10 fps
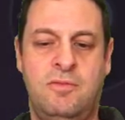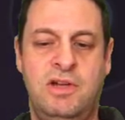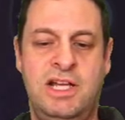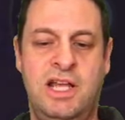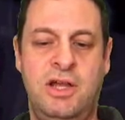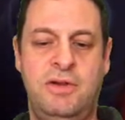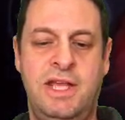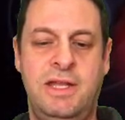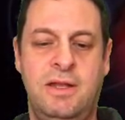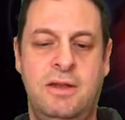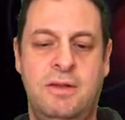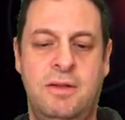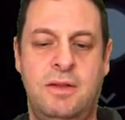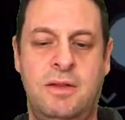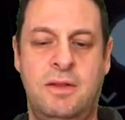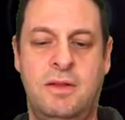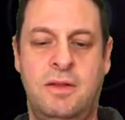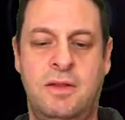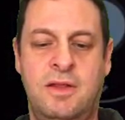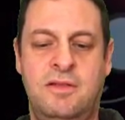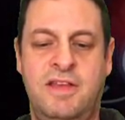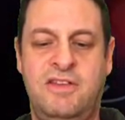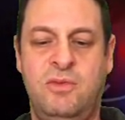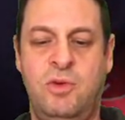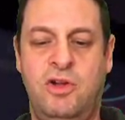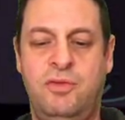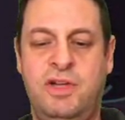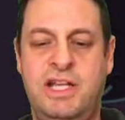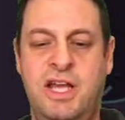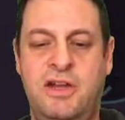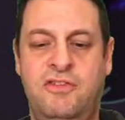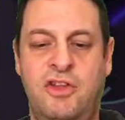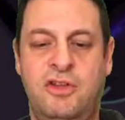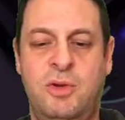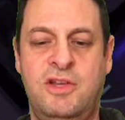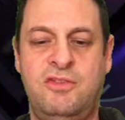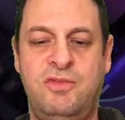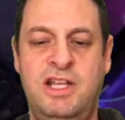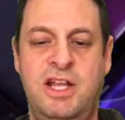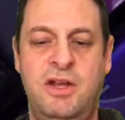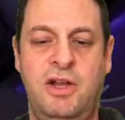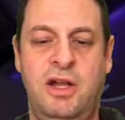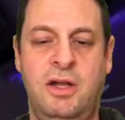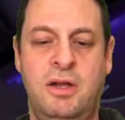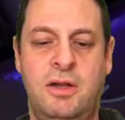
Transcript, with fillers: Reloading. Takes a while to reload. He's not the quickest reloader.